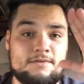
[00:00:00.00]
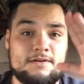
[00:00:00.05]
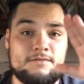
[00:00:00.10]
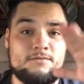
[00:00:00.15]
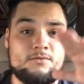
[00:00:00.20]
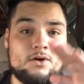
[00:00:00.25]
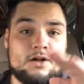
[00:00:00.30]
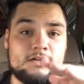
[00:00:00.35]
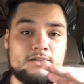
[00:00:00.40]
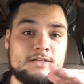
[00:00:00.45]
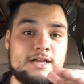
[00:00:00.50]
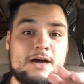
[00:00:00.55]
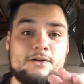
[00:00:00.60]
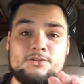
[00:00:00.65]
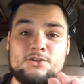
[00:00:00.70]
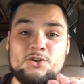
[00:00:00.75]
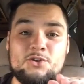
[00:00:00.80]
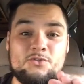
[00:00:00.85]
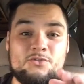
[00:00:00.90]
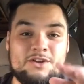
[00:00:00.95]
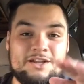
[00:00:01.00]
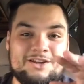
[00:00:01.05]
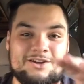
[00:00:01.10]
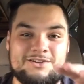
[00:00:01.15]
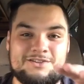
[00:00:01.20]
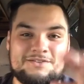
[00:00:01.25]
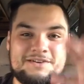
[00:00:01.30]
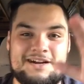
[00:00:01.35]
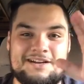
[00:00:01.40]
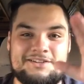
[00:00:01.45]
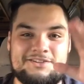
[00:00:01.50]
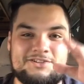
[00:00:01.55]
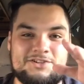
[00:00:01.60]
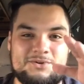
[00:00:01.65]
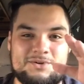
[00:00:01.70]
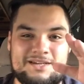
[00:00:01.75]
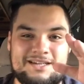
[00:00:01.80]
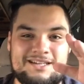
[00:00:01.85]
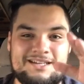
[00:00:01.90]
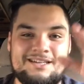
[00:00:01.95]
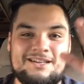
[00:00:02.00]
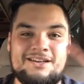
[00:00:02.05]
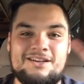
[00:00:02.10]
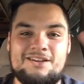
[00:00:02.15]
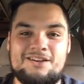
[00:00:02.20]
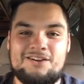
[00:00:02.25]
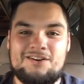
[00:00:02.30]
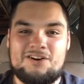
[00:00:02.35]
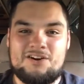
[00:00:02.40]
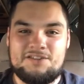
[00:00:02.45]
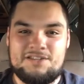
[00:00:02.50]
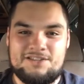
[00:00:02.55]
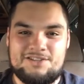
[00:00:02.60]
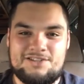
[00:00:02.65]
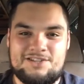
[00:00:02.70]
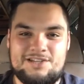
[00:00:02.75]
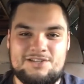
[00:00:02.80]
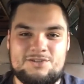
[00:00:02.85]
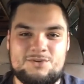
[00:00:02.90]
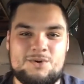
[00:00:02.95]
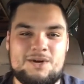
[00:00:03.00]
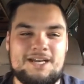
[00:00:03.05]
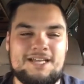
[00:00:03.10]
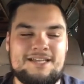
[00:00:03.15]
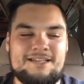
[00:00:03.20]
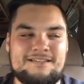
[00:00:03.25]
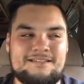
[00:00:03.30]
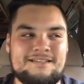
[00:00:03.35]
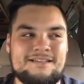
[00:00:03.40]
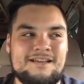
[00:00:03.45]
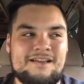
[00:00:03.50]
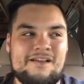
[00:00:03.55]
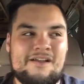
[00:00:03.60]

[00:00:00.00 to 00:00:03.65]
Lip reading: I've watched how-to videos of how to do it on these G20s.